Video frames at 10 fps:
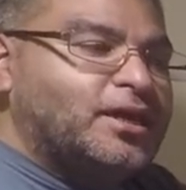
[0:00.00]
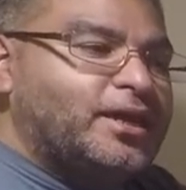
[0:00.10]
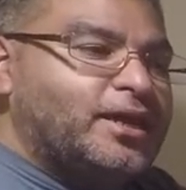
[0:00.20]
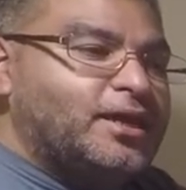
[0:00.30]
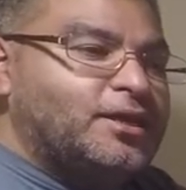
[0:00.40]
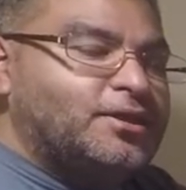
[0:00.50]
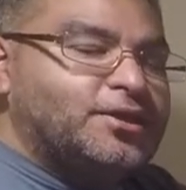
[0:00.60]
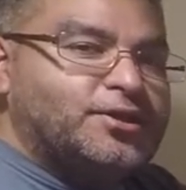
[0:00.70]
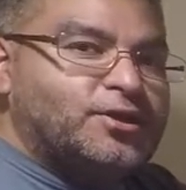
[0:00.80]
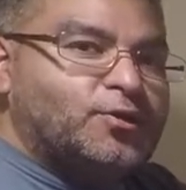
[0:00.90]
and they
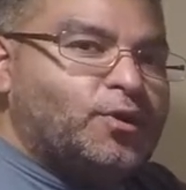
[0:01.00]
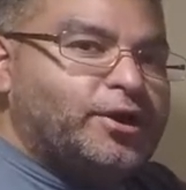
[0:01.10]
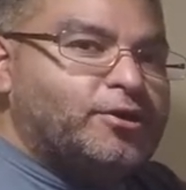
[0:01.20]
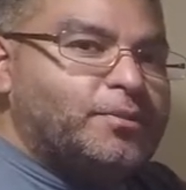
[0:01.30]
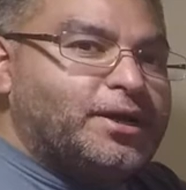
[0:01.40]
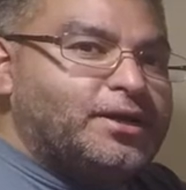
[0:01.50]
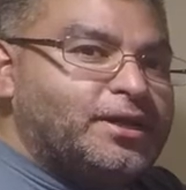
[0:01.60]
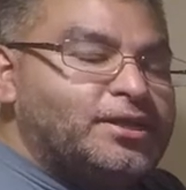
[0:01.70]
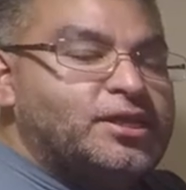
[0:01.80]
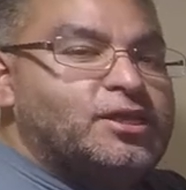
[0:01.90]
can inquire about it, and they